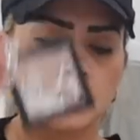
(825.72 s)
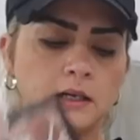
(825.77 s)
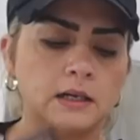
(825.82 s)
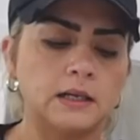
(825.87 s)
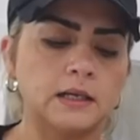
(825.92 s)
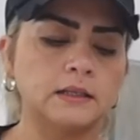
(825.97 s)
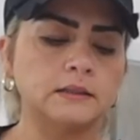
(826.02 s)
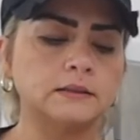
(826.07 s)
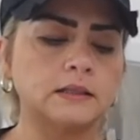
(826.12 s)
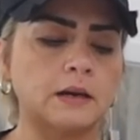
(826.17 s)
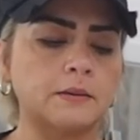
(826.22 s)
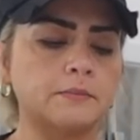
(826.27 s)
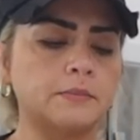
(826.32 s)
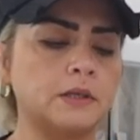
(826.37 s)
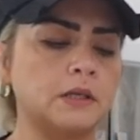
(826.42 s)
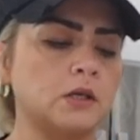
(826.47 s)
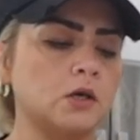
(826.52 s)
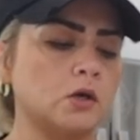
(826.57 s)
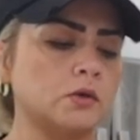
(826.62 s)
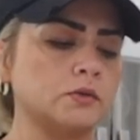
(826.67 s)
Link down
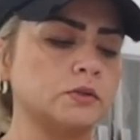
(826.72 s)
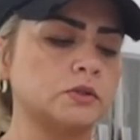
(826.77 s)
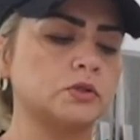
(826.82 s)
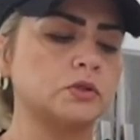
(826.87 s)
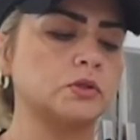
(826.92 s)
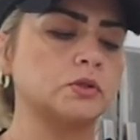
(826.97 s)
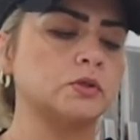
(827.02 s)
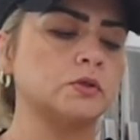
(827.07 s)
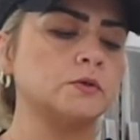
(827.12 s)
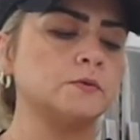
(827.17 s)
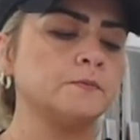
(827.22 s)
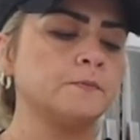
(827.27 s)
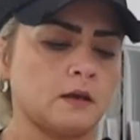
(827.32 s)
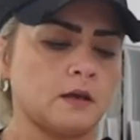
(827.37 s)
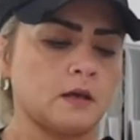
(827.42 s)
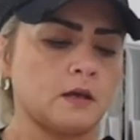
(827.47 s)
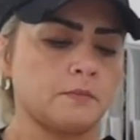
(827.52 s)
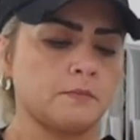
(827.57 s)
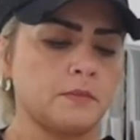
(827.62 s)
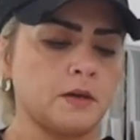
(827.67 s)
below too.
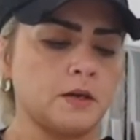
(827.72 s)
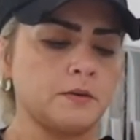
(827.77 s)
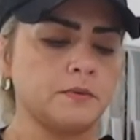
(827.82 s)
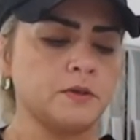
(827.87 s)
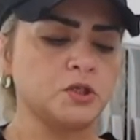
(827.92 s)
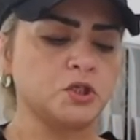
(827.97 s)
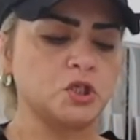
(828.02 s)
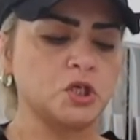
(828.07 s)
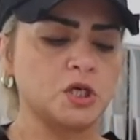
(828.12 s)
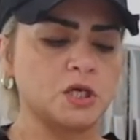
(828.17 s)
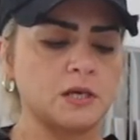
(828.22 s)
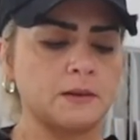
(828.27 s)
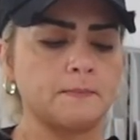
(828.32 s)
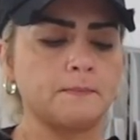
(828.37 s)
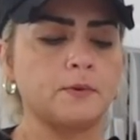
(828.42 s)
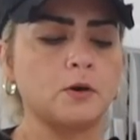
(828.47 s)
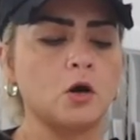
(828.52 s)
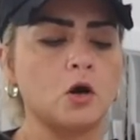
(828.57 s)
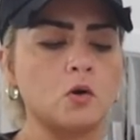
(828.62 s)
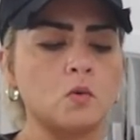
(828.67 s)
And maybe she
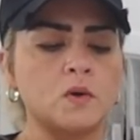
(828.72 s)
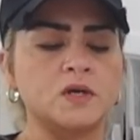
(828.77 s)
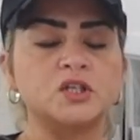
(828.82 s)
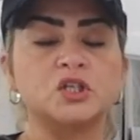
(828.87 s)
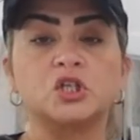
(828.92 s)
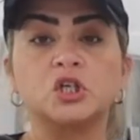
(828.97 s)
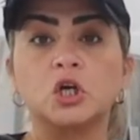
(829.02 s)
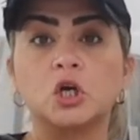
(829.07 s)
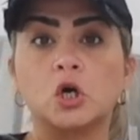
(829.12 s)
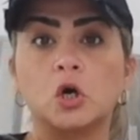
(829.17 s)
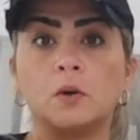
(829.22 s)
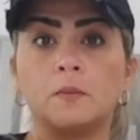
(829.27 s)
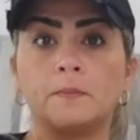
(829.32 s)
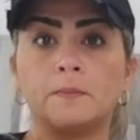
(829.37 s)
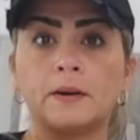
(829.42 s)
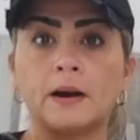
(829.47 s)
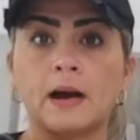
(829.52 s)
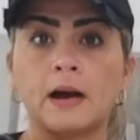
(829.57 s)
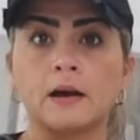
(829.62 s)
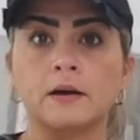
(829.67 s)
can vlog when she
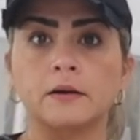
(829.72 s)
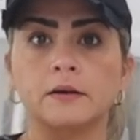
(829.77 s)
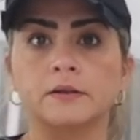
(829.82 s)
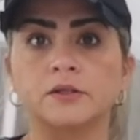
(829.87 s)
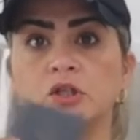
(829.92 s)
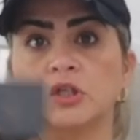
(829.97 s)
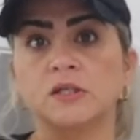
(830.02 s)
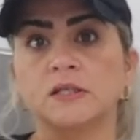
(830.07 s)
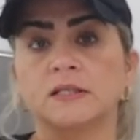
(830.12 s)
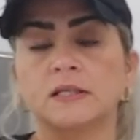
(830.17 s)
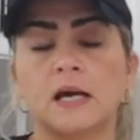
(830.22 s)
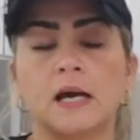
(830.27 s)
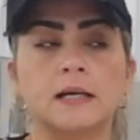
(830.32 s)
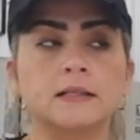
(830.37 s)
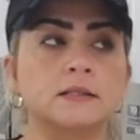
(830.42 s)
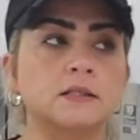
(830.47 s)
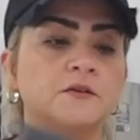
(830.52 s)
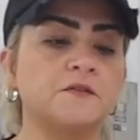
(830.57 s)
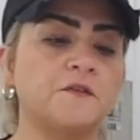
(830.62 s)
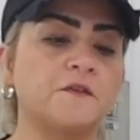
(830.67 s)
come back. She's
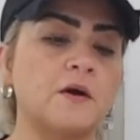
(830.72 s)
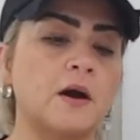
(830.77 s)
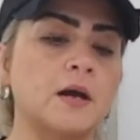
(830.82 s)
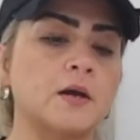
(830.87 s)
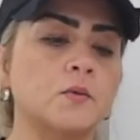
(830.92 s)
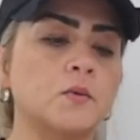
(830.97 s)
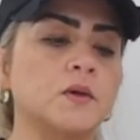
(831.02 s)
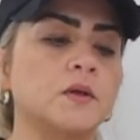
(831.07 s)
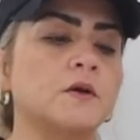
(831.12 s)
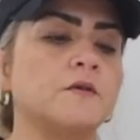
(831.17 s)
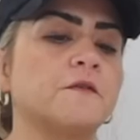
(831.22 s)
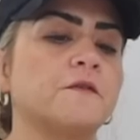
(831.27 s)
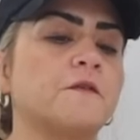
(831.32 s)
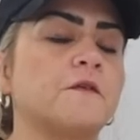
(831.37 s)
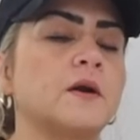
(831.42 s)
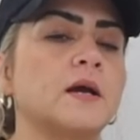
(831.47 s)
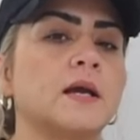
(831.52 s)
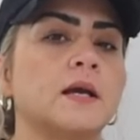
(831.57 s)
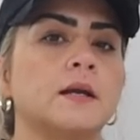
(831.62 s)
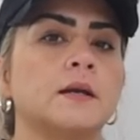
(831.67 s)
at Defy with her
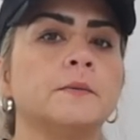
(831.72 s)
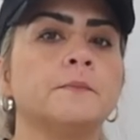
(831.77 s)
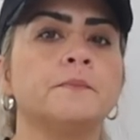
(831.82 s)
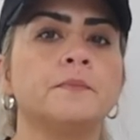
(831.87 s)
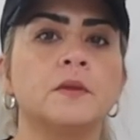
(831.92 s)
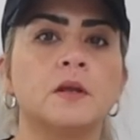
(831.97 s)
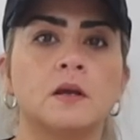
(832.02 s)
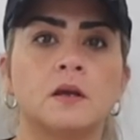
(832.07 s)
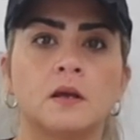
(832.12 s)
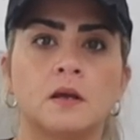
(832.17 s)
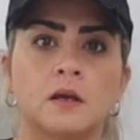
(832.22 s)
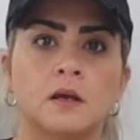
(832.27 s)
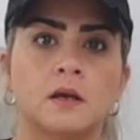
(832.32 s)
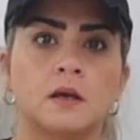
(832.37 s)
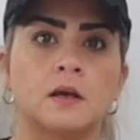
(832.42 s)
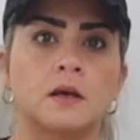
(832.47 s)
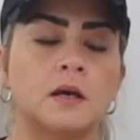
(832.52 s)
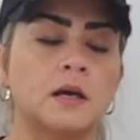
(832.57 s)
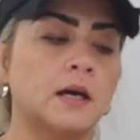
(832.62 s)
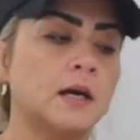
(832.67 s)
friend
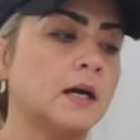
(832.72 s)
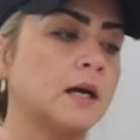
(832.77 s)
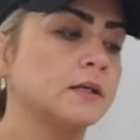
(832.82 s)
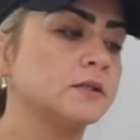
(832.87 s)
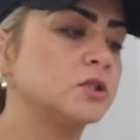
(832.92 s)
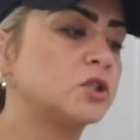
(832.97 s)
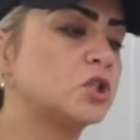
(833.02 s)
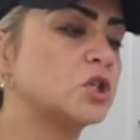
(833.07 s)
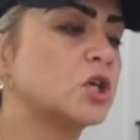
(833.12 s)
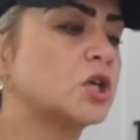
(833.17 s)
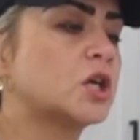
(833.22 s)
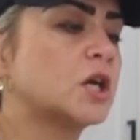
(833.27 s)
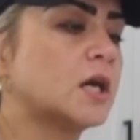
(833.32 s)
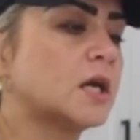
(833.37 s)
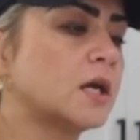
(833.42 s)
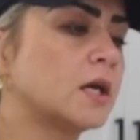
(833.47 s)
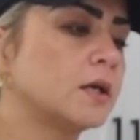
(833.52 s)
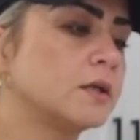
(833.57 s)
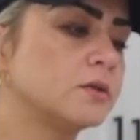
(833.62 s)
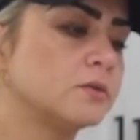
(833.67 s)
and she
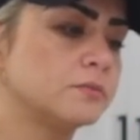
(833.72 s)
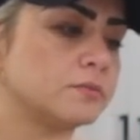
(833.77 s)
can